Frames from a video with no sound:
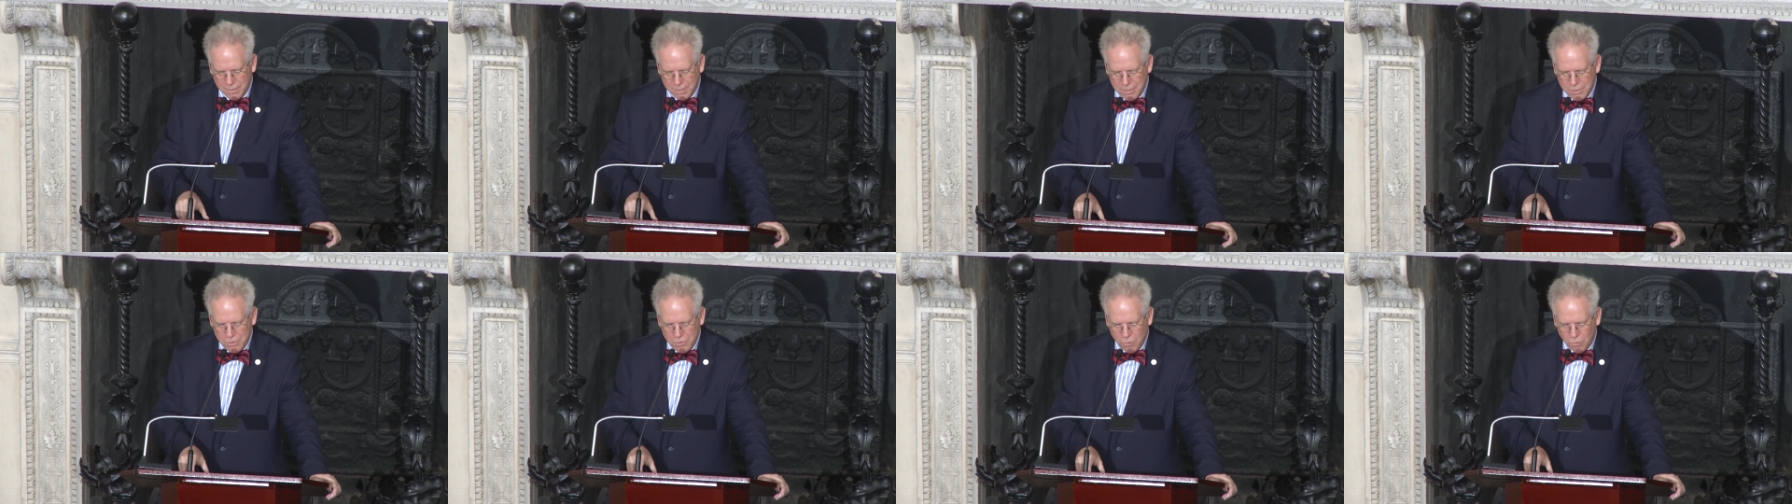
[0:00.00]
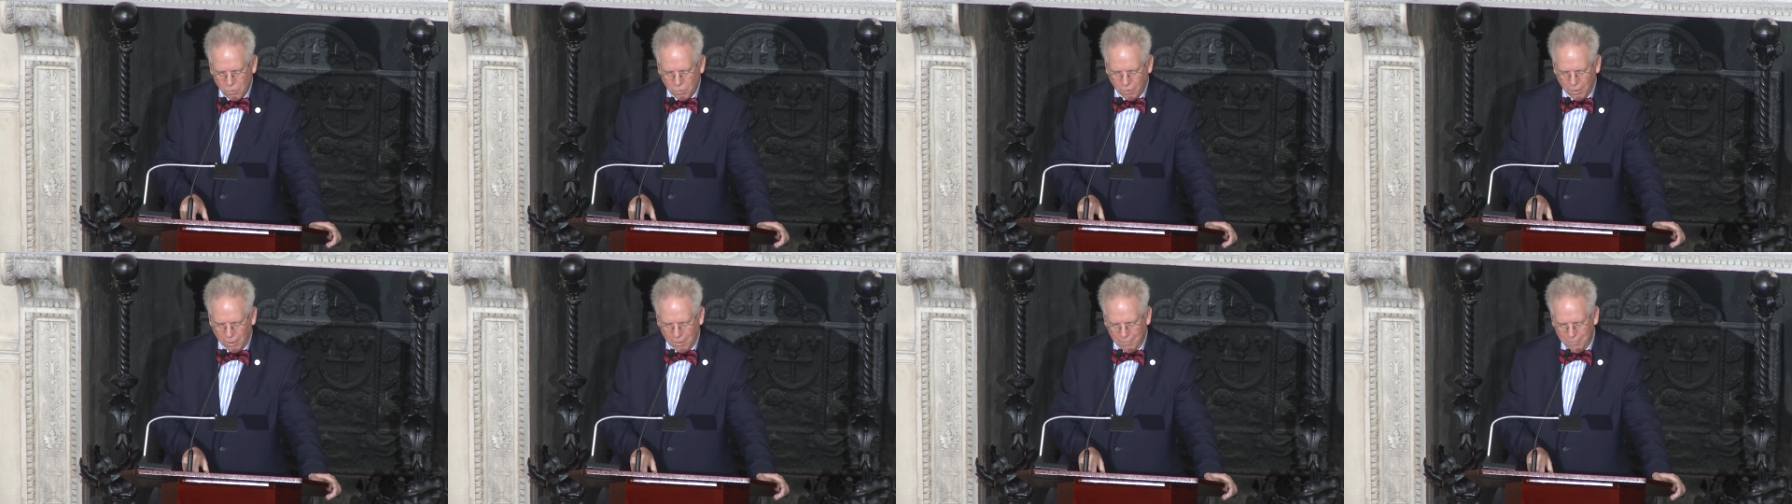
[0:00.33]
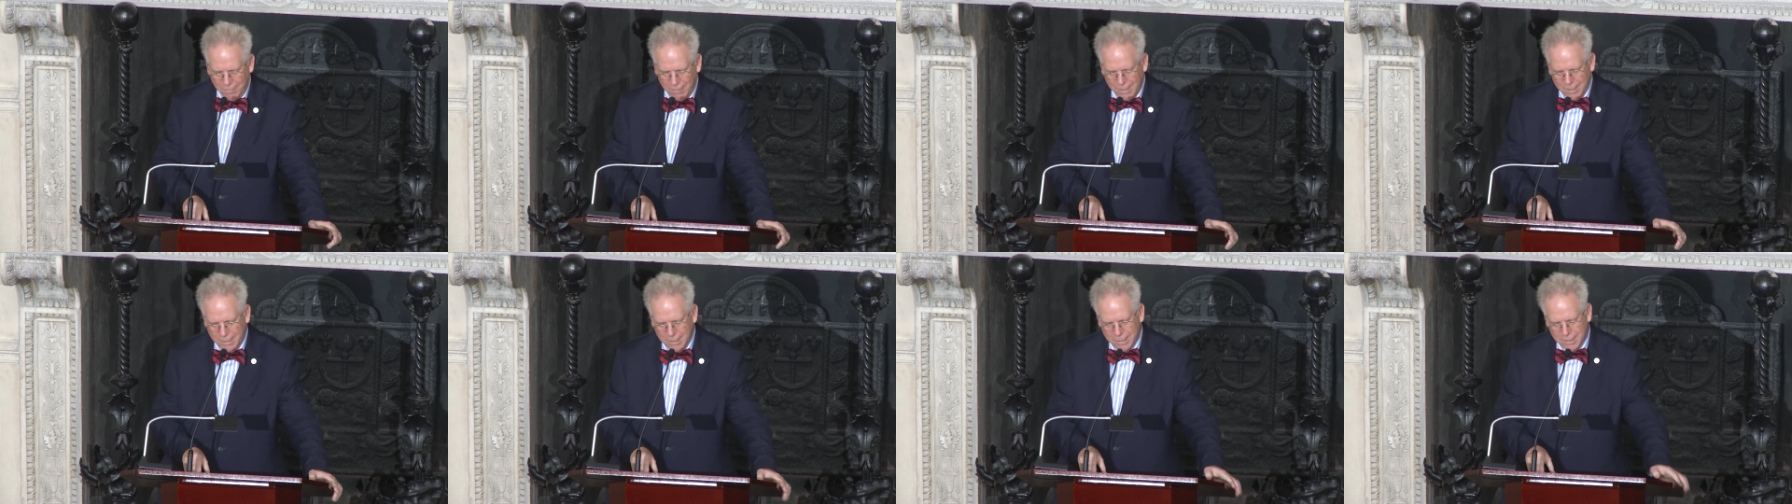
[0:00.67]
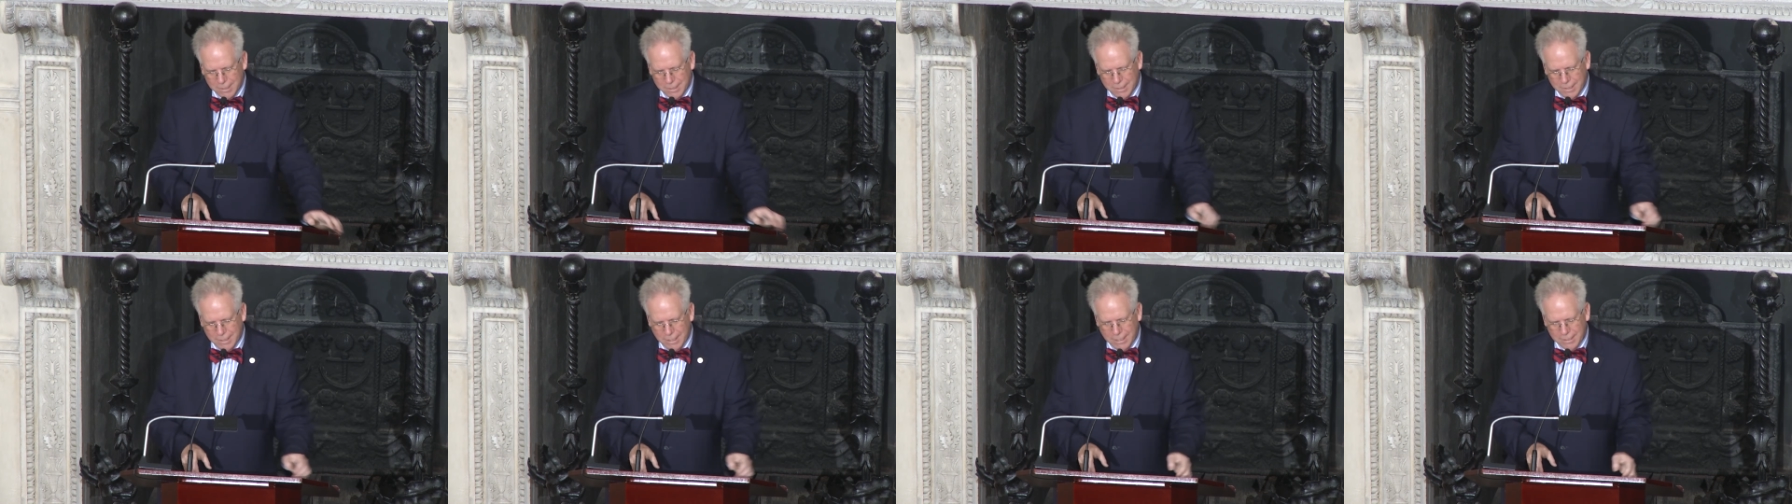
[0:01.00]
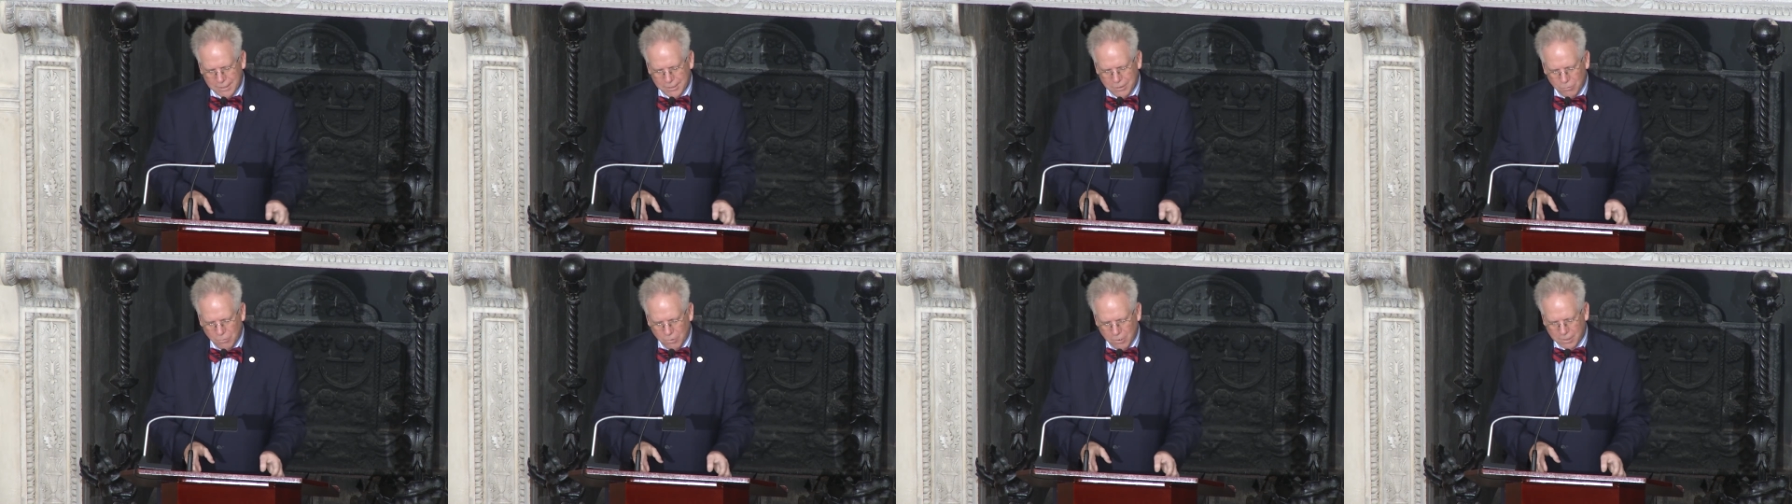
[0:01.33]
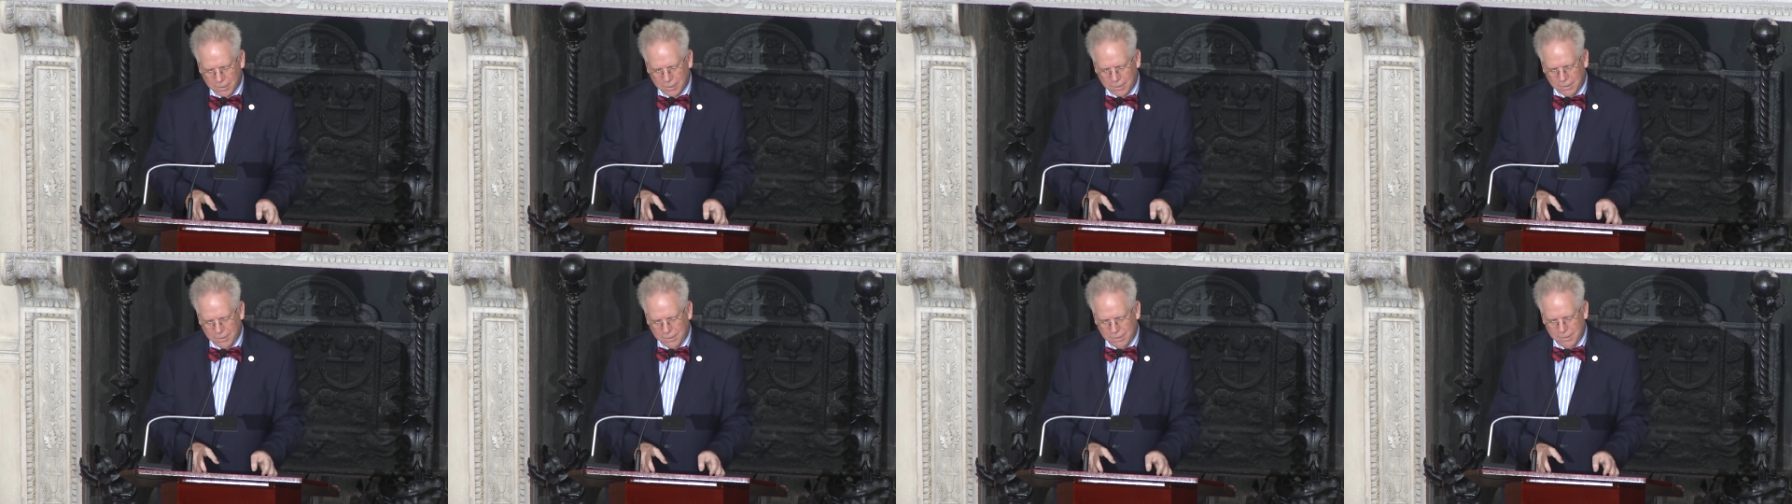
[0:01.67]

the norm. And the work